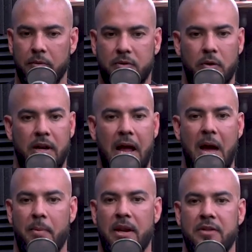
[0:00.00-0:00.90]
what's going to
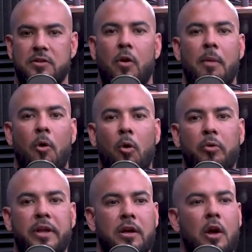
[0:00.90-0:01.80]
happen. And so I'm
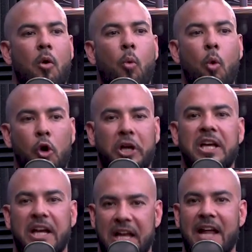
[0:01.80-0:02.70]
only
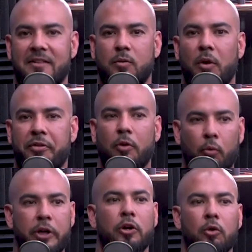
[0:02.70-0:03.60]
working against what their
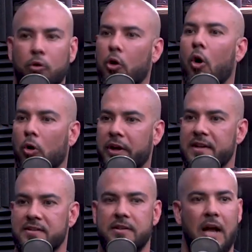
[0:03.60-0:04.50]
real goal
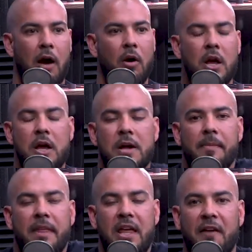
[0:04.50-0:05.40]
is. Now,
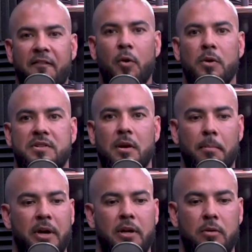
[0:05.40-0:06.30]
if you're
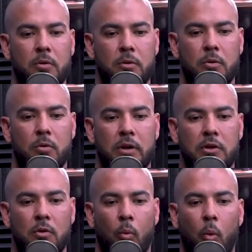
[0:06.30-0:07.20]
somebody who
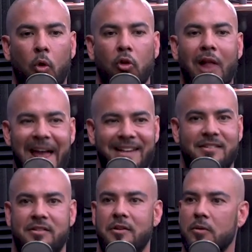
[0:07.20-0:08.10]
w
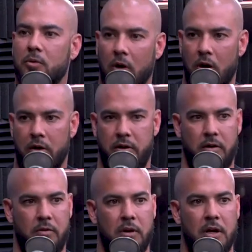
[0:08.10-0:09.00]
likes to do
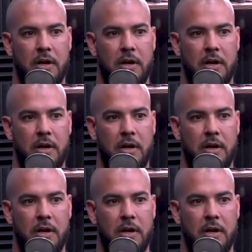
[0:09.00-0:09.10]
cardio